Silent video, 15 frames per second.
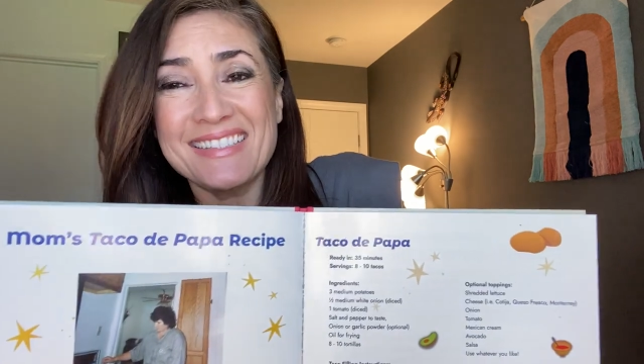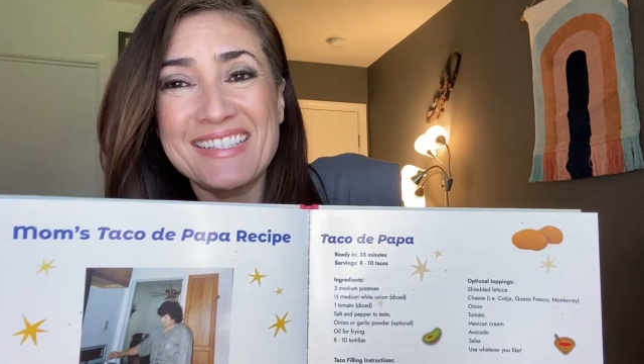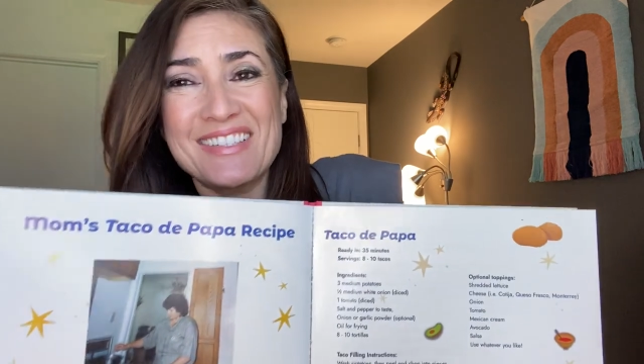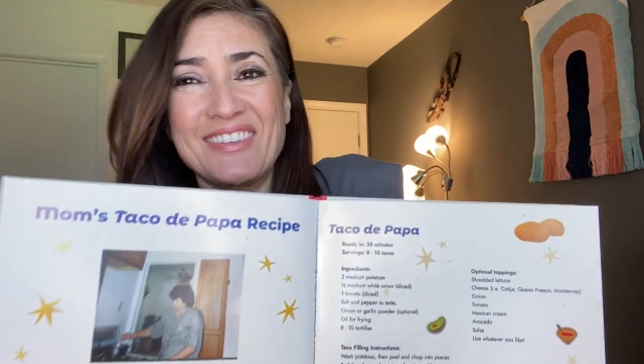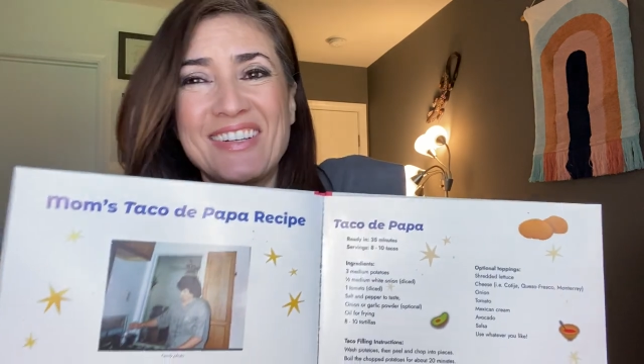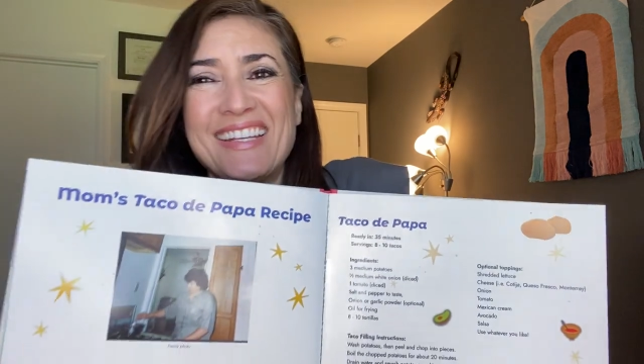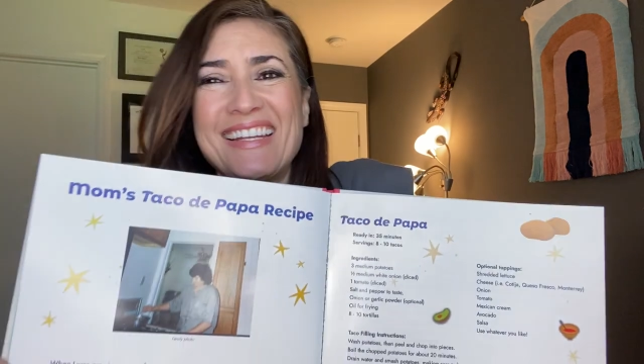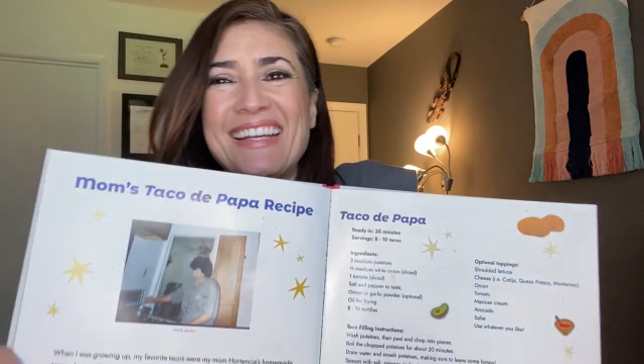
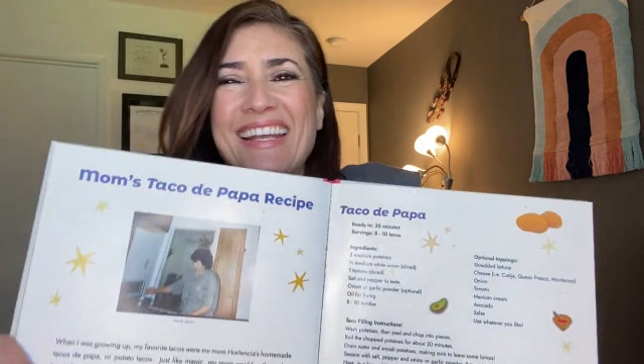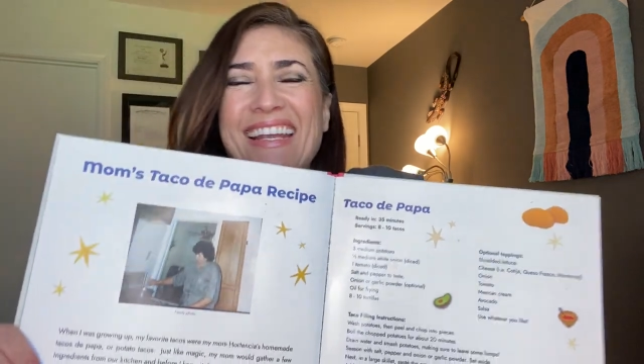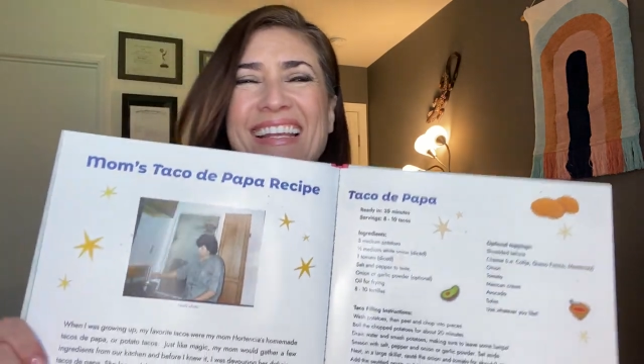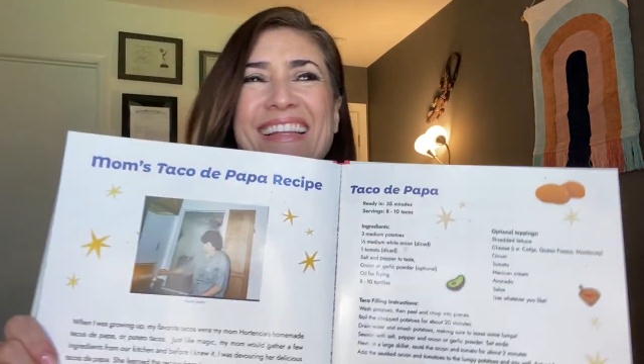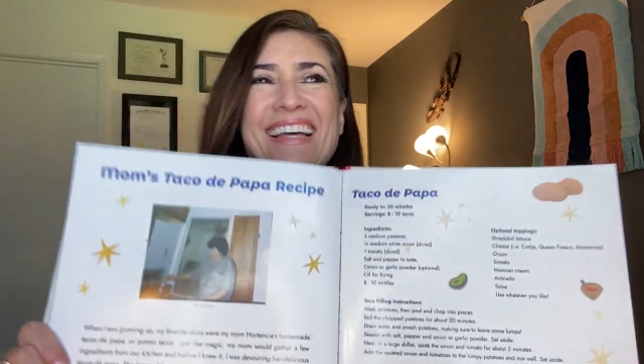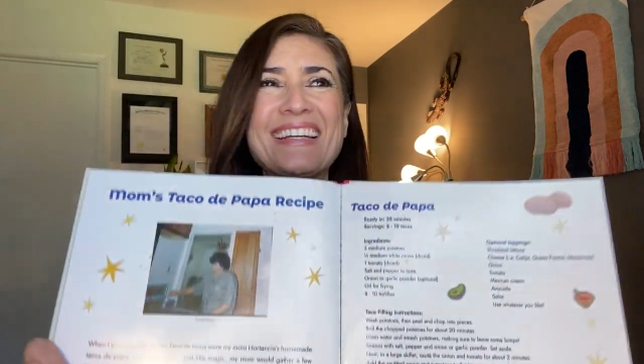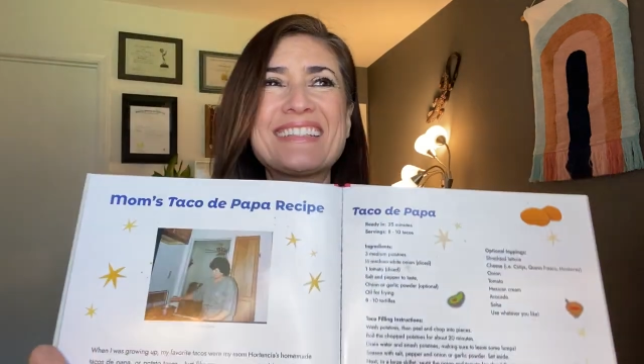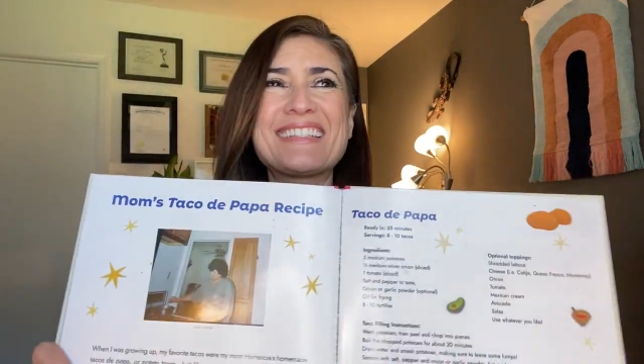So he
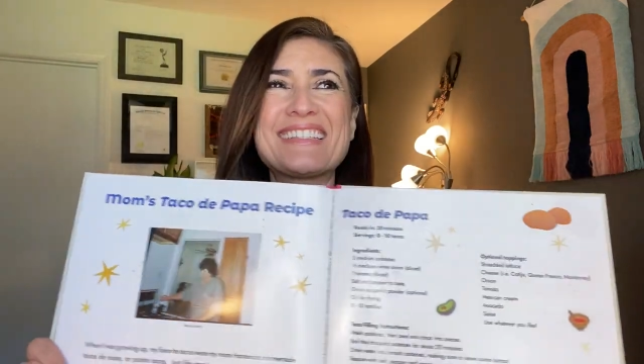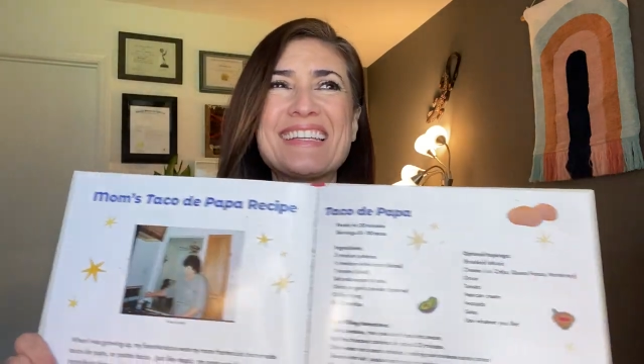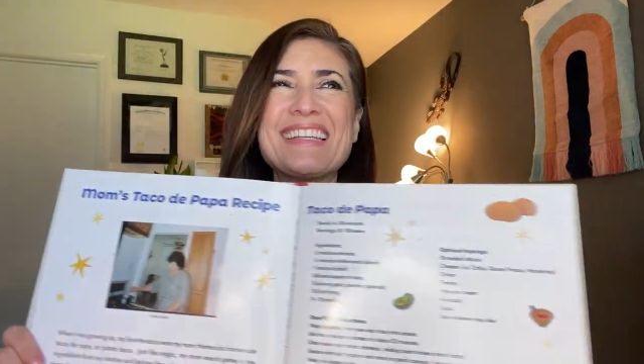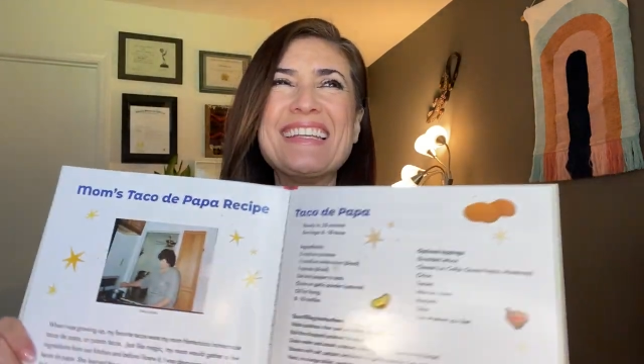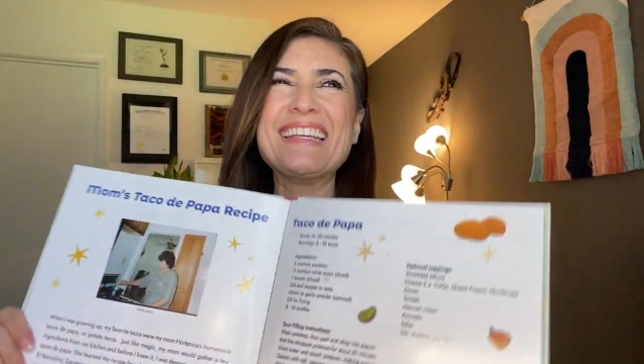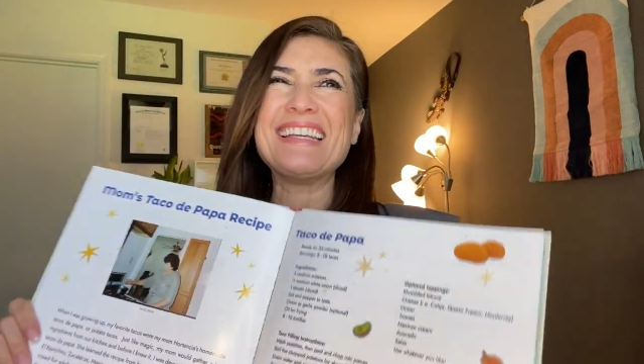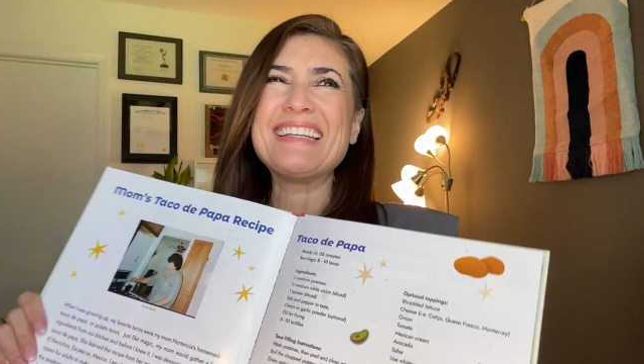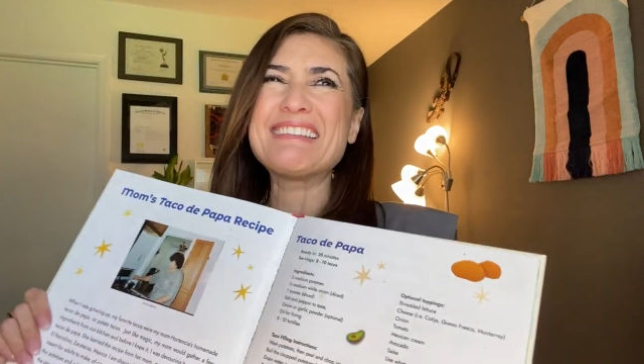likes
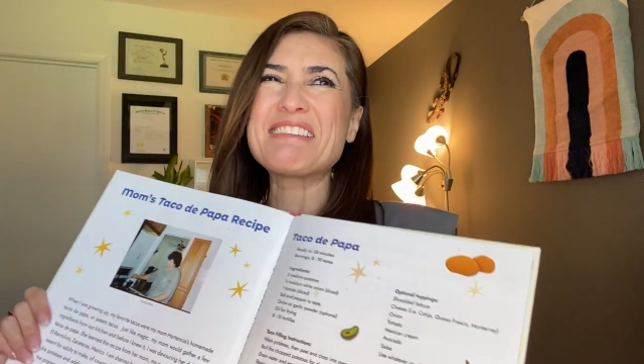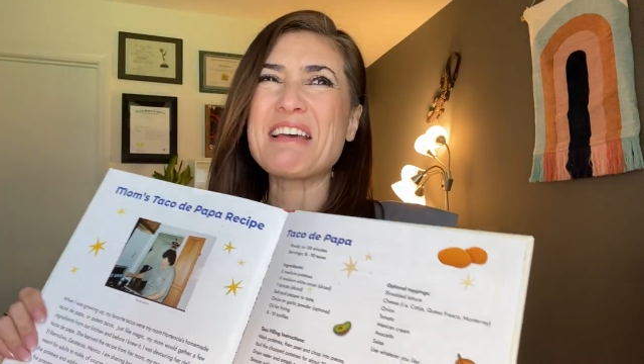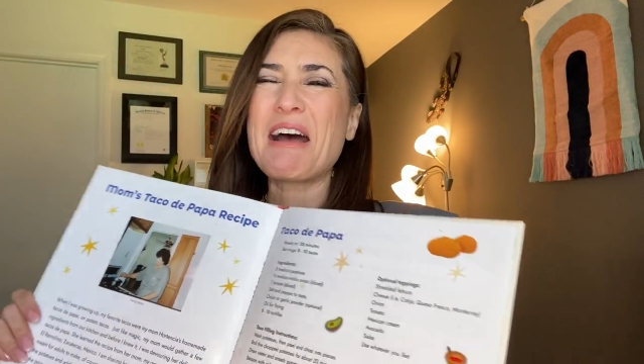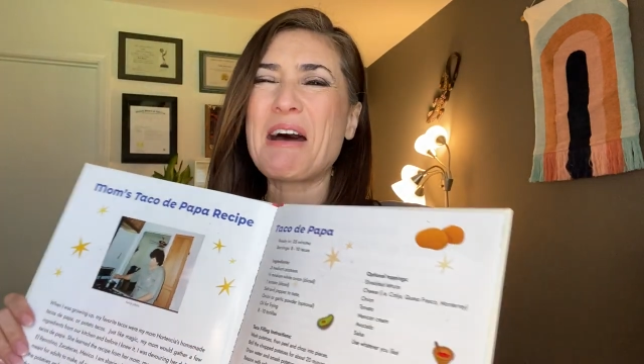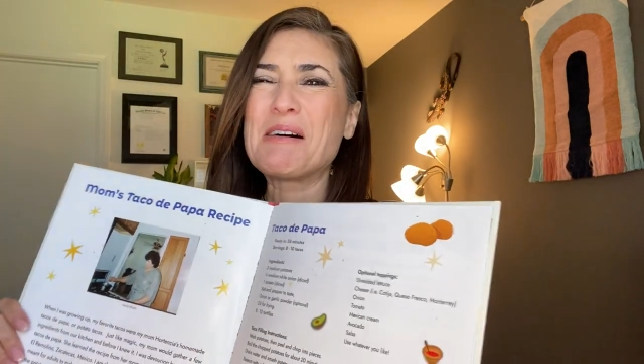to eat